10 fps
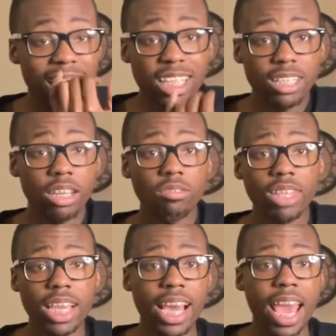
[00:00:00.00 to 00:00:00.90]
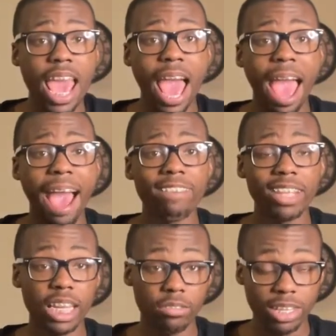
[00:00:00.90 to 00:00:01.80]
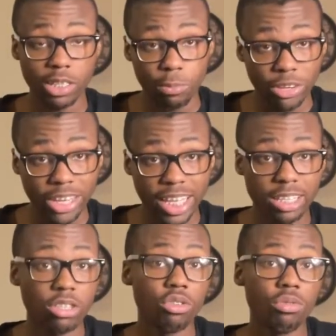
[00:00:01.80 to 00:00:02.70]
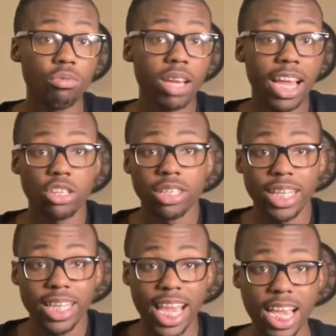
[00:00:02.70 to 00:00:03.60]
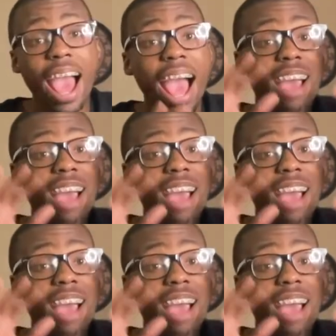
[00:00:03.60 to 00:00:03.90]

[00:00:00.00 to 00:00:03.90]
I just don't think I have enough experience to actually date.